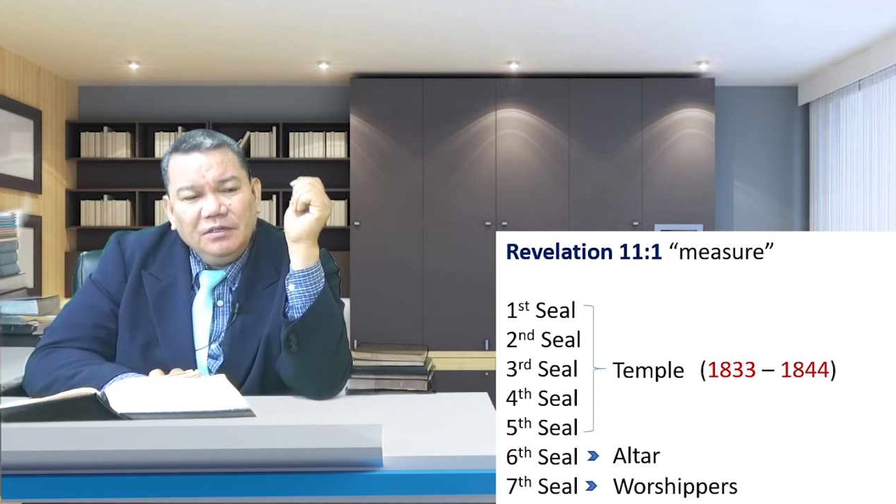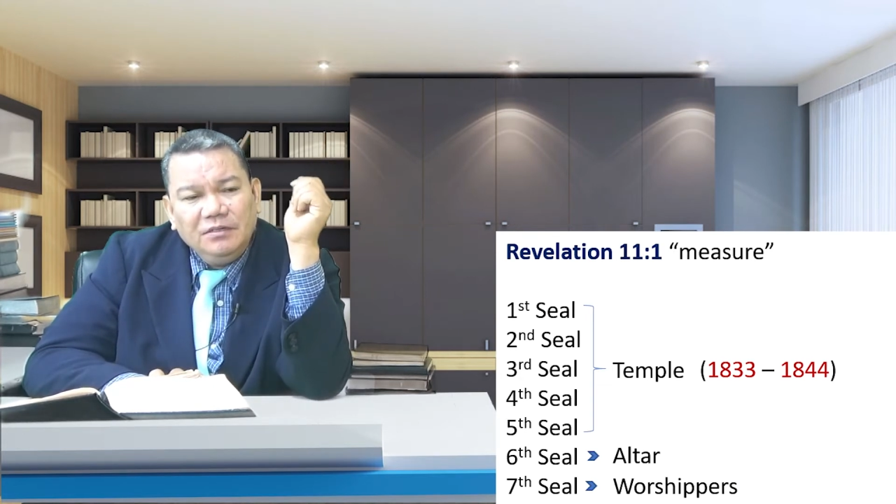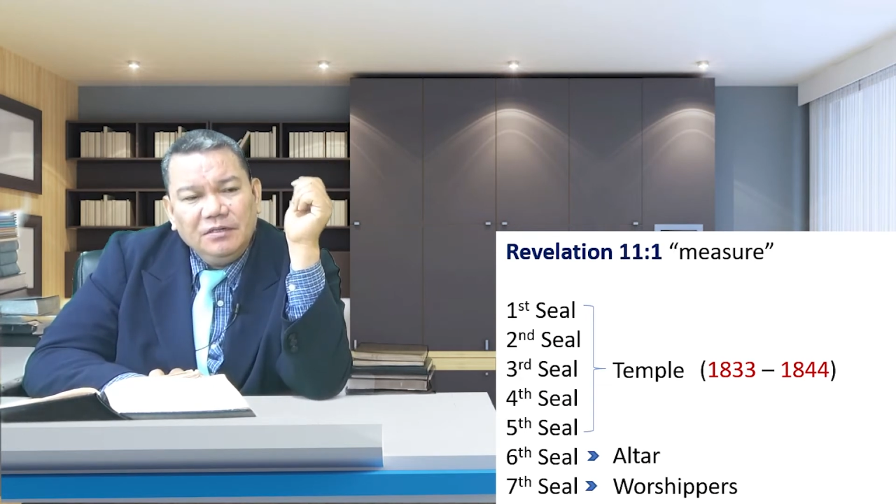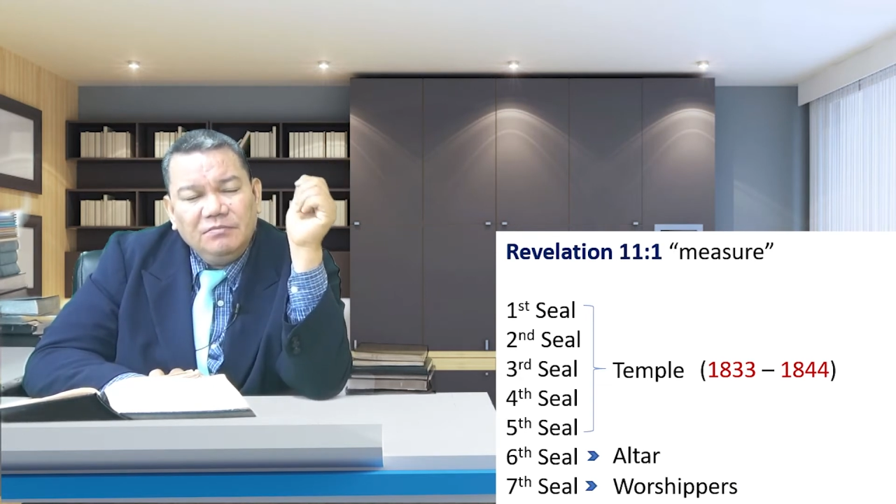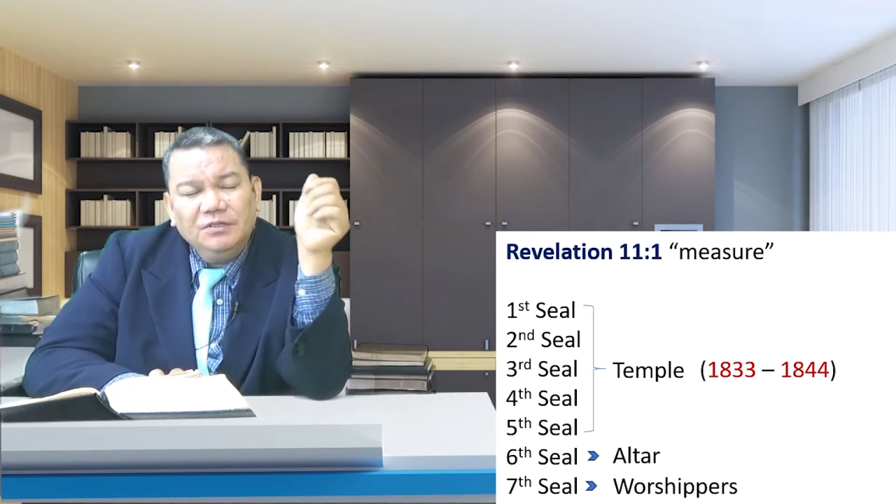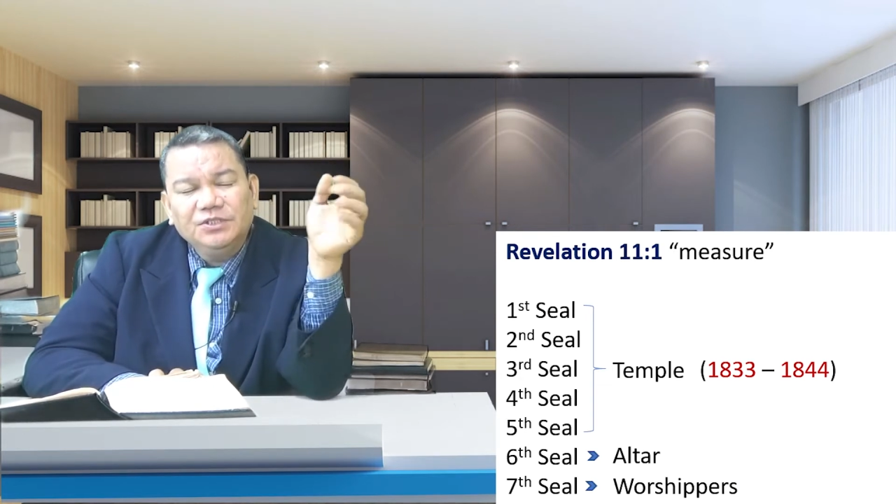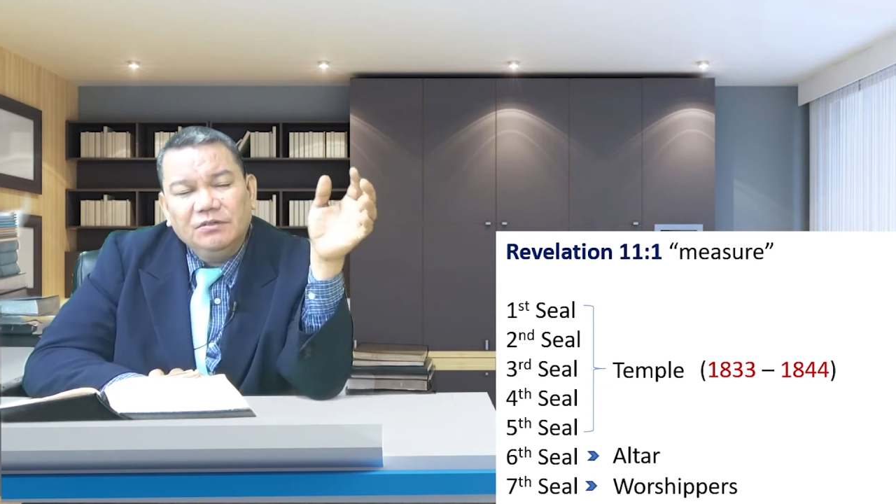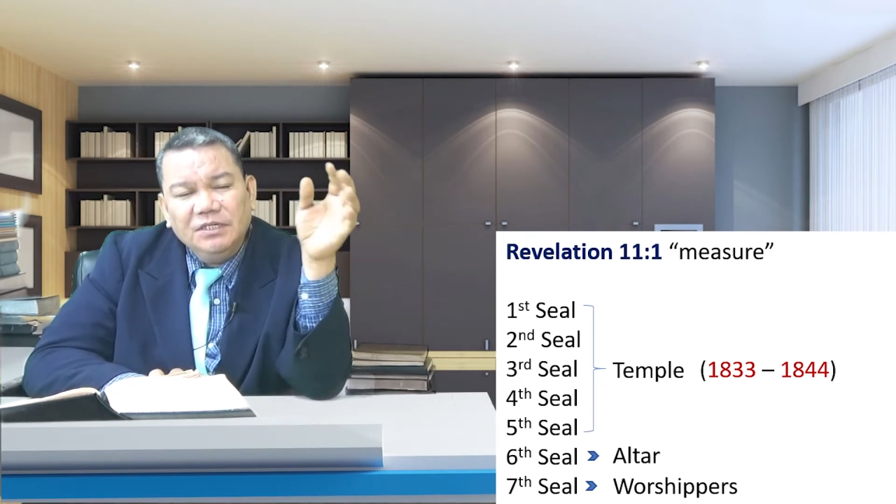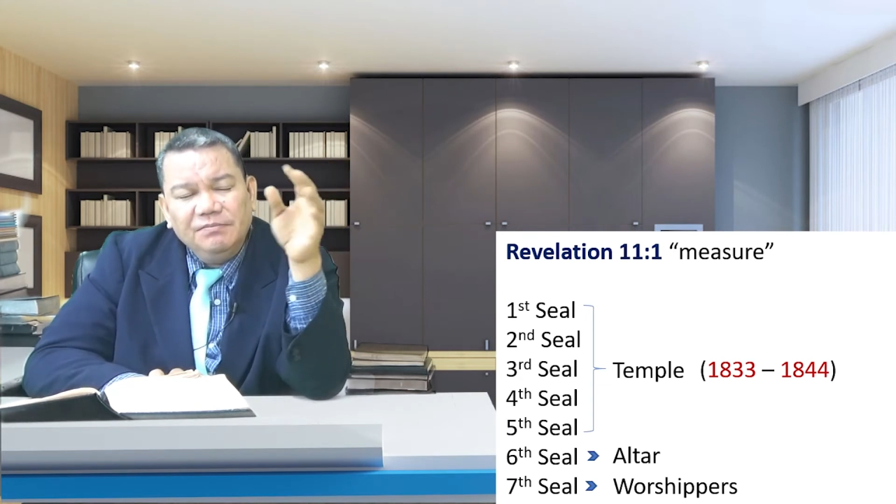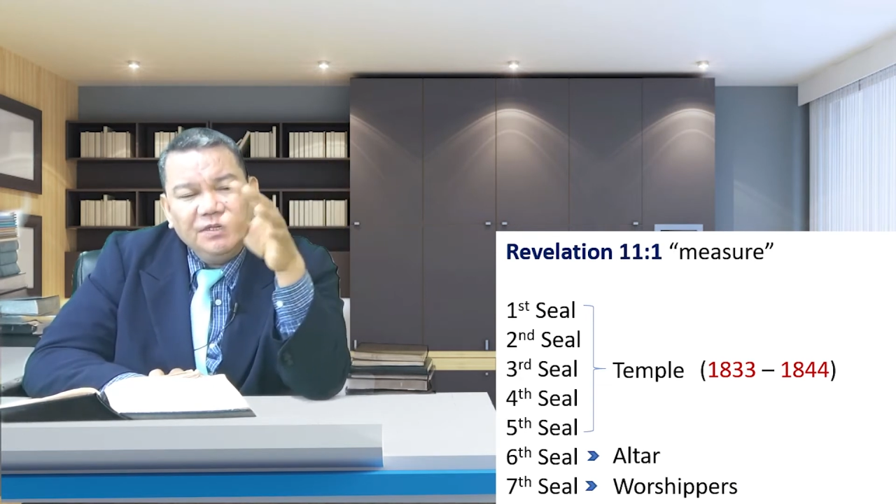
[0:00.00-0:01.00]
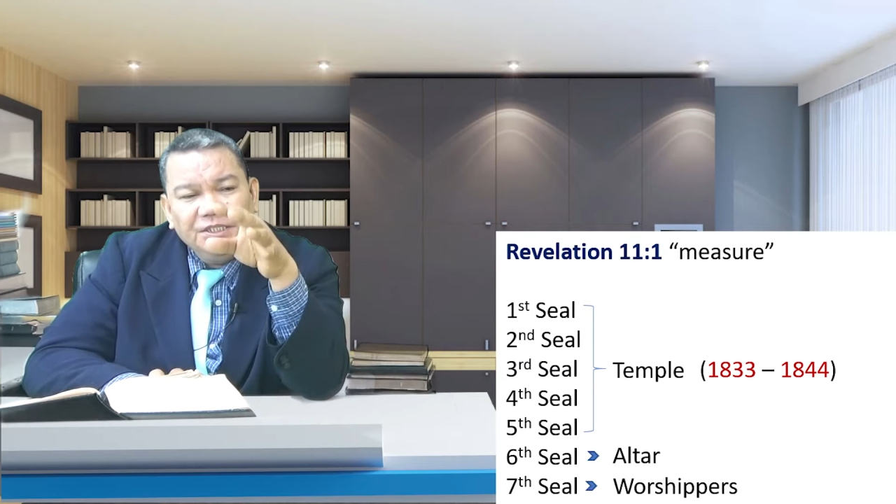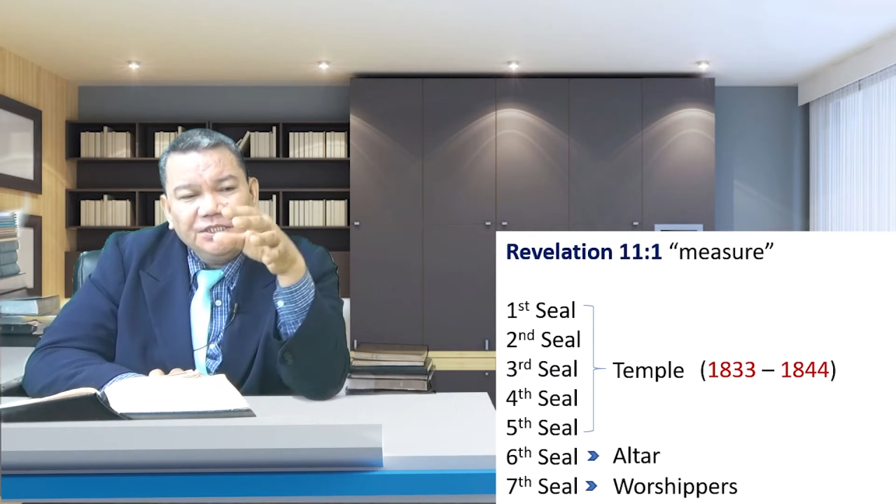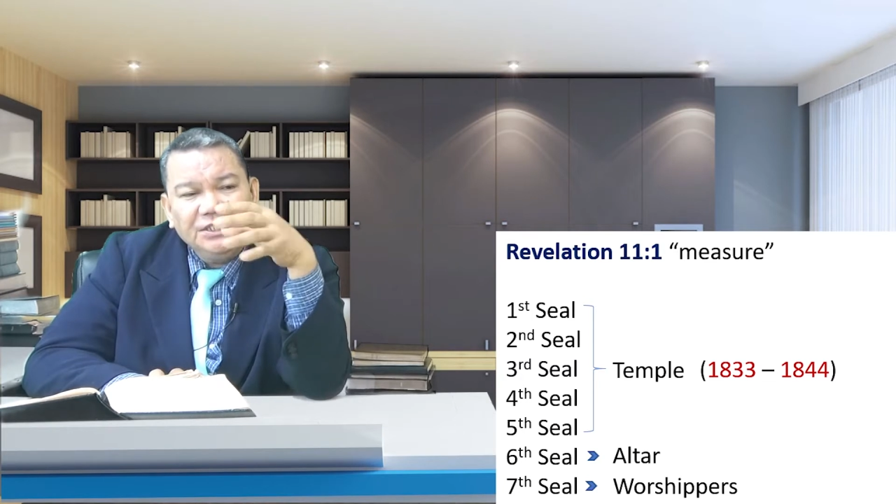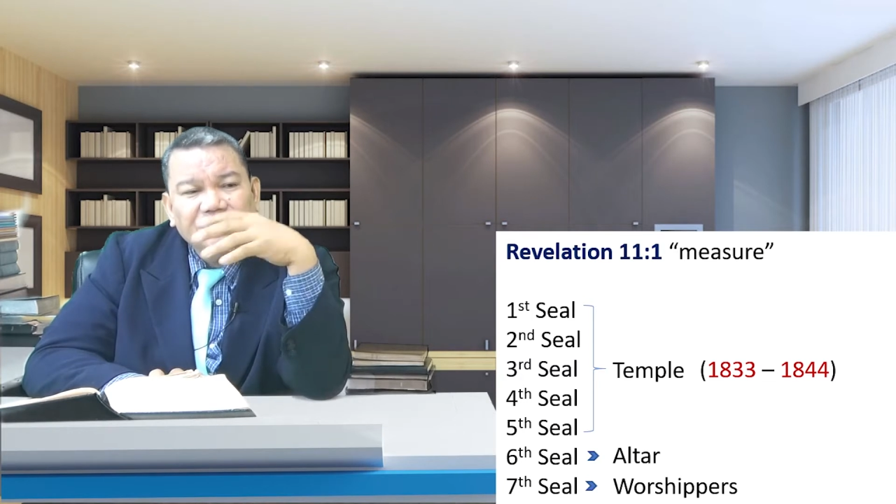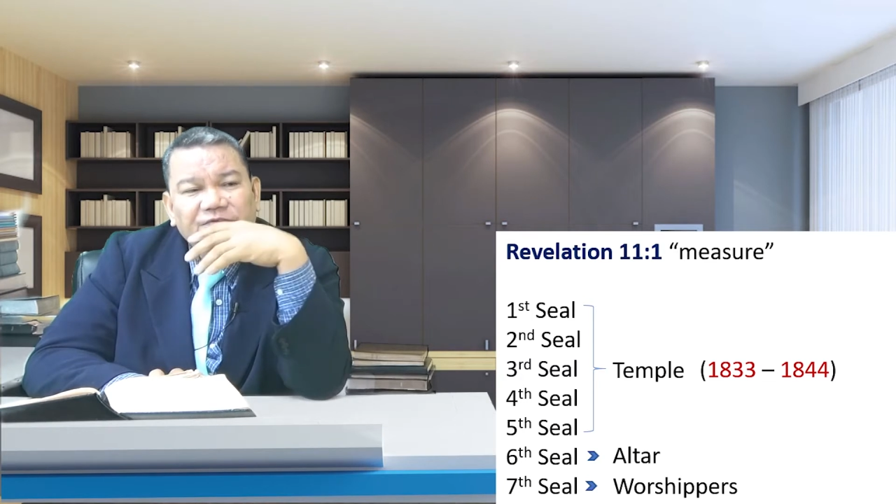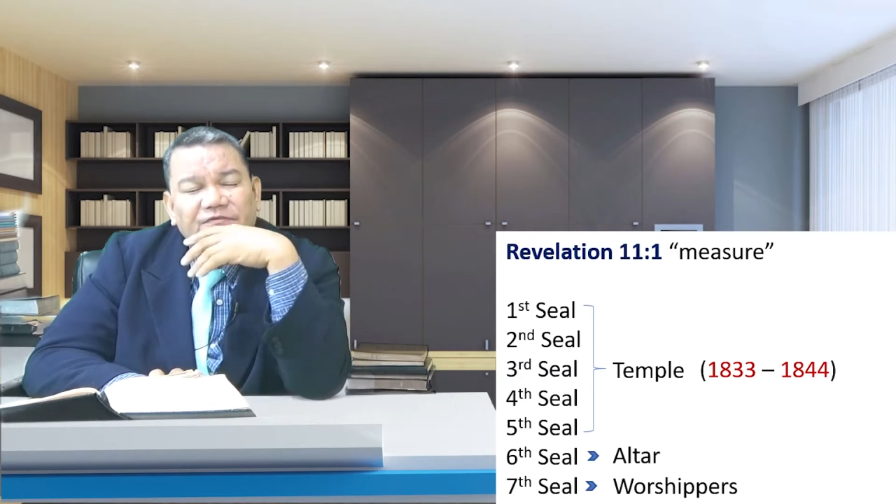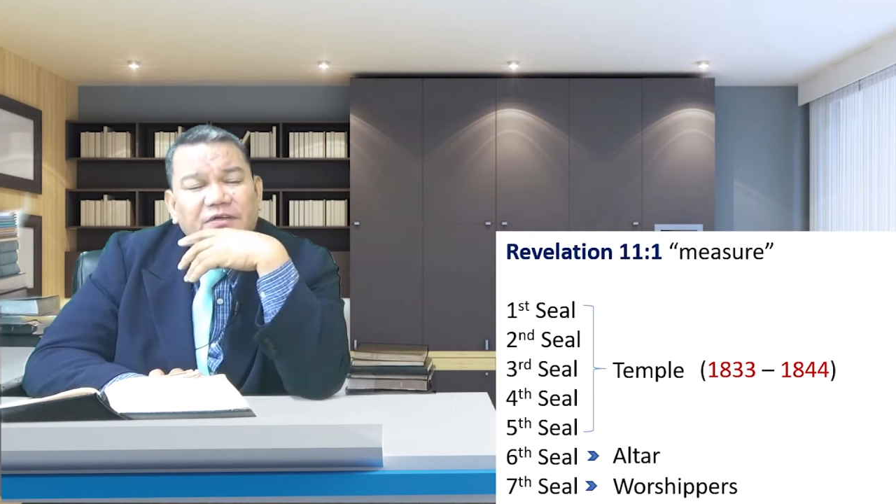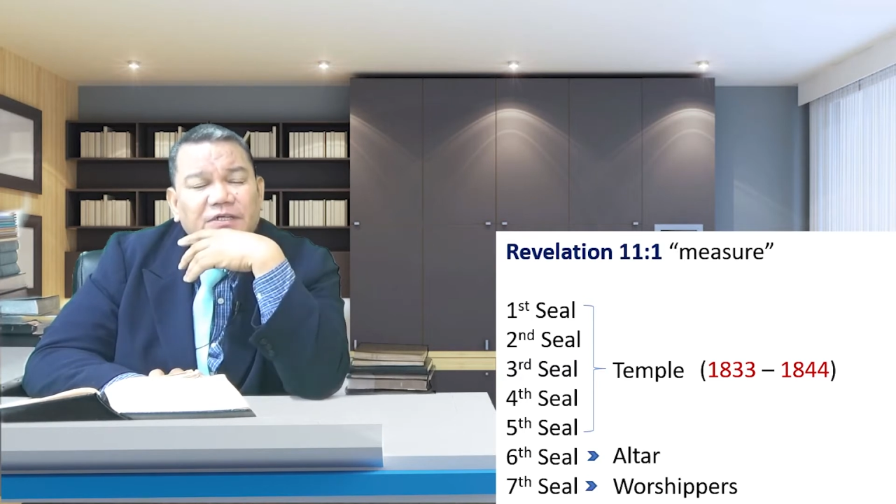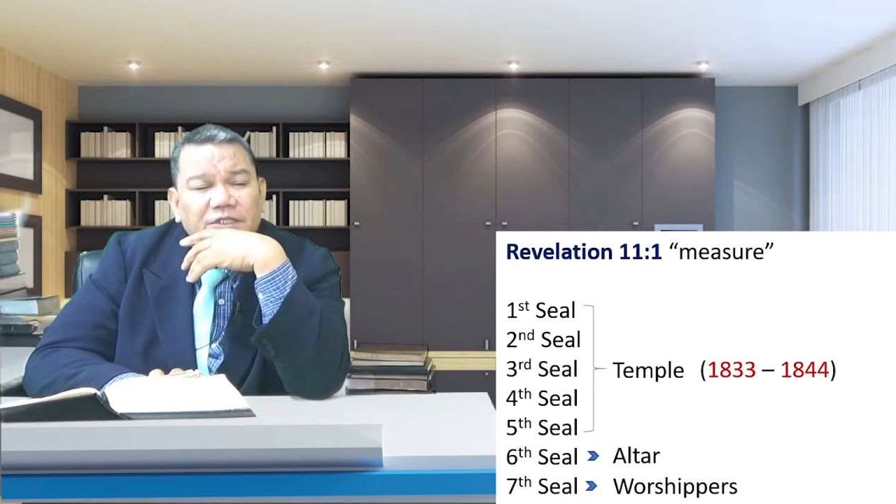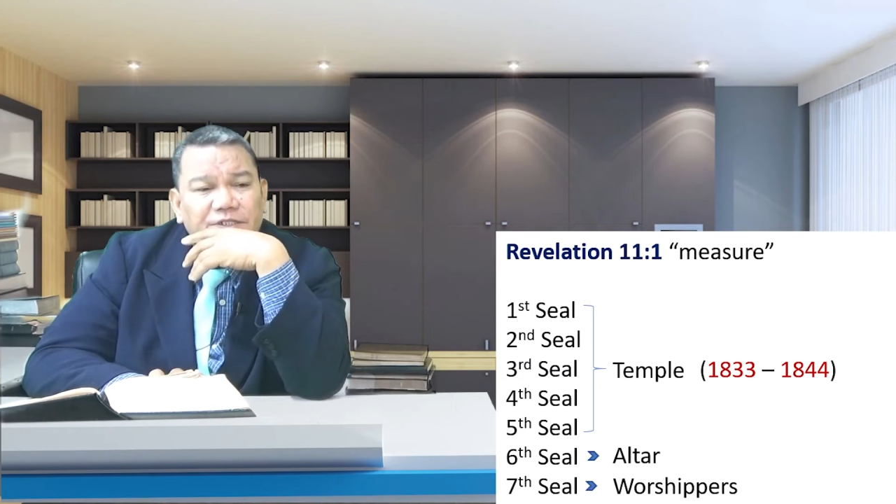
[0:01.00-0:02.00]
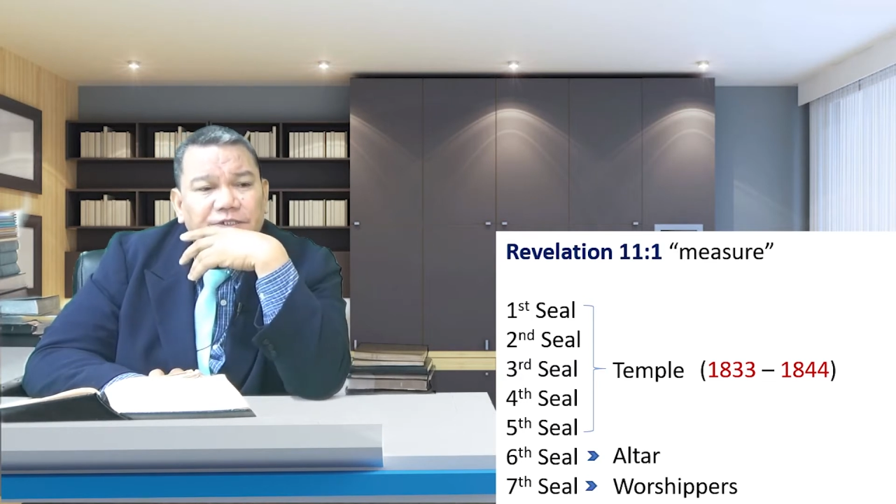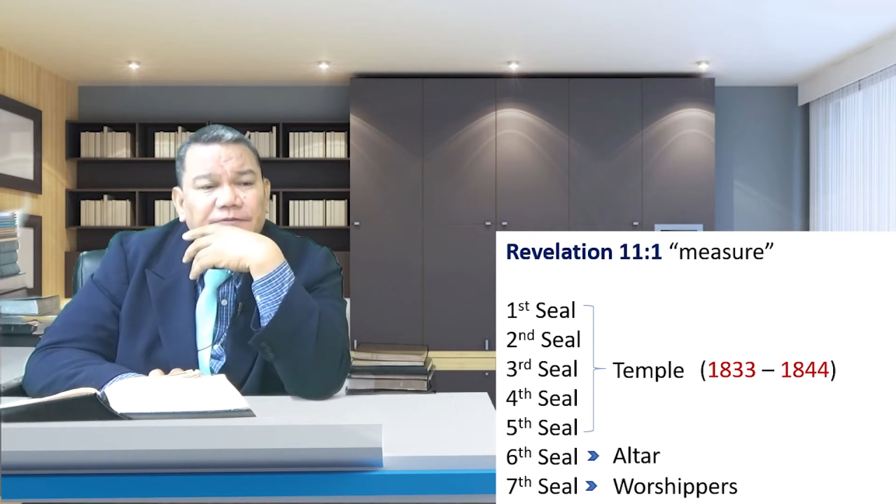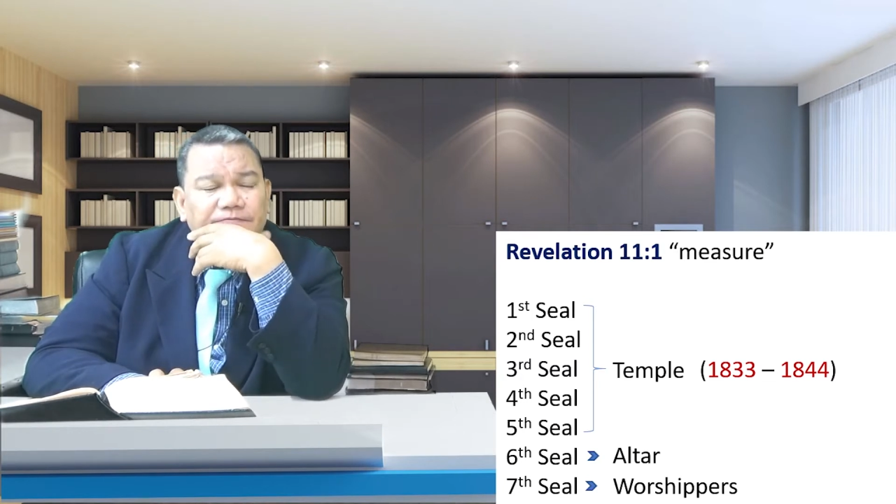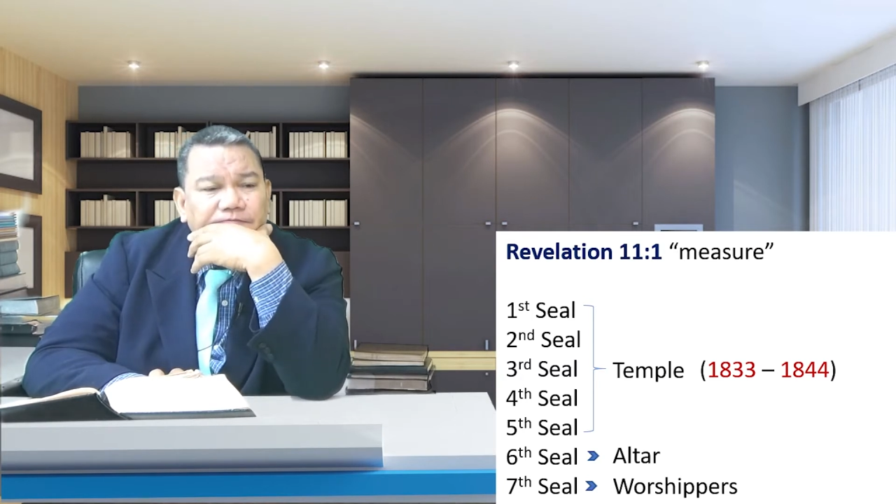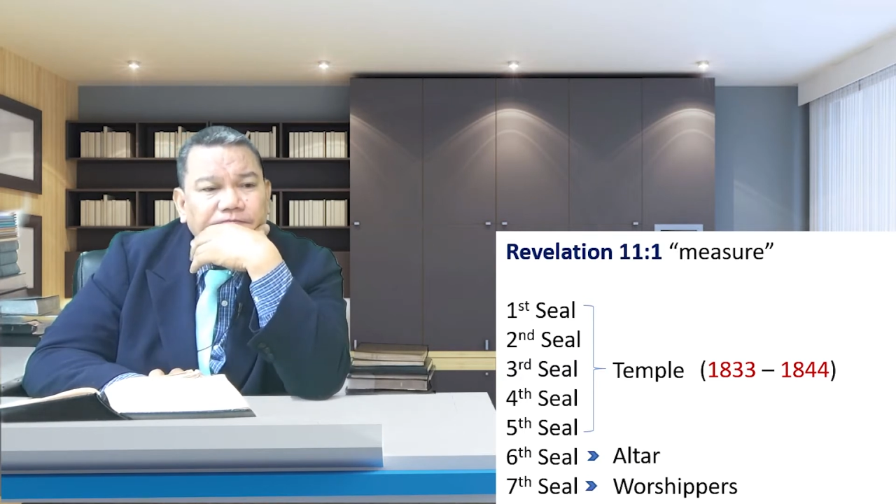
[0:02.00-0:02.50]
in the most holy place is finished,